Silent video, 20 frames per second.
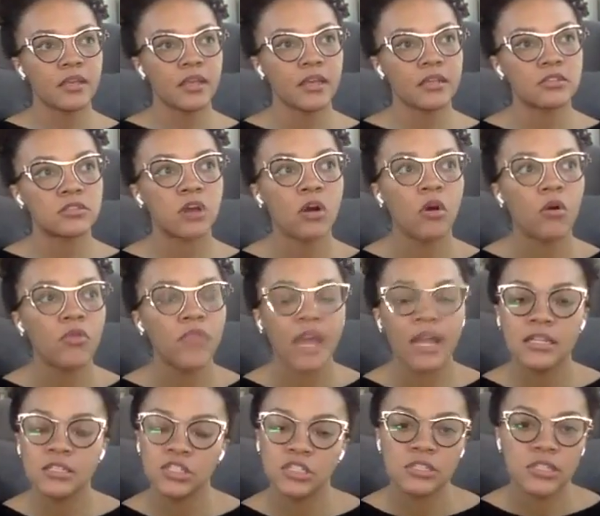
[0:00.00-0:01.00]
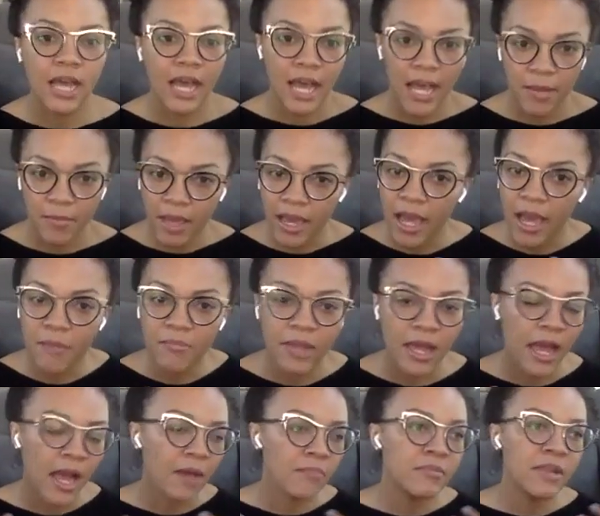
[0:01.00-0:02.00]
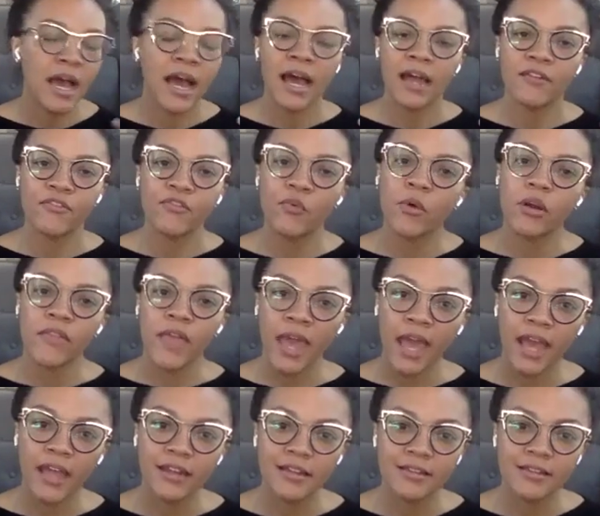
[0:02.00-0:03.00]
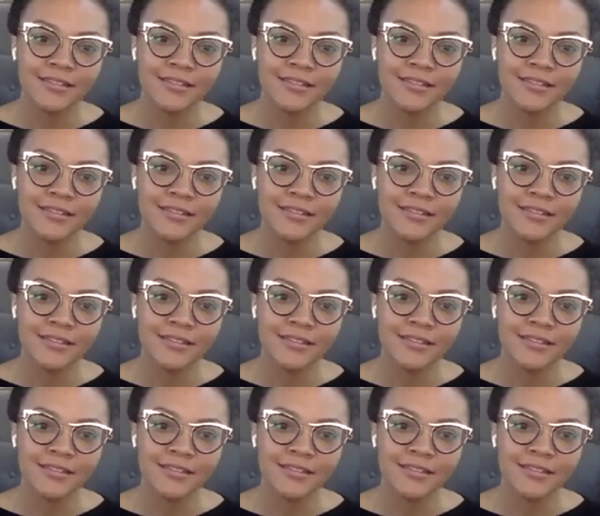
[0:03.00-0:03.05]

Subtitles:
So that is just, I'm not for that.